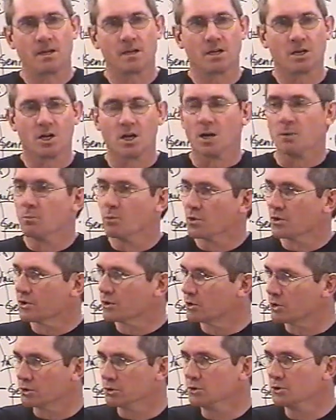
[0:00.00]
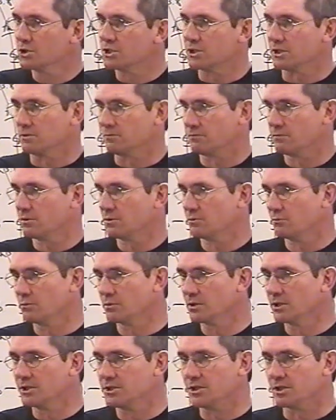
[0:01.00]
a more inclusive
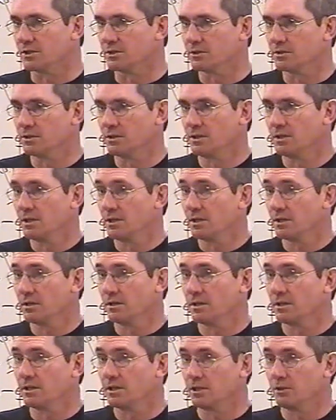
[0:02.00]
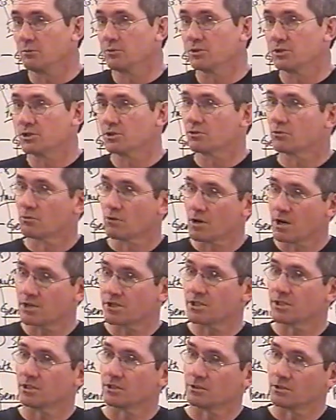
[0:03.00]
religion. It was
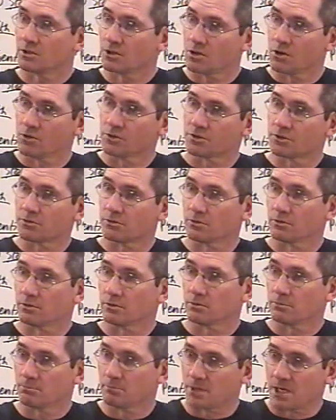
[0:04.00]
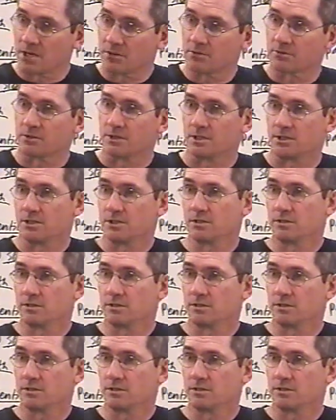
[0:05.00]
crossing cultural boundaries.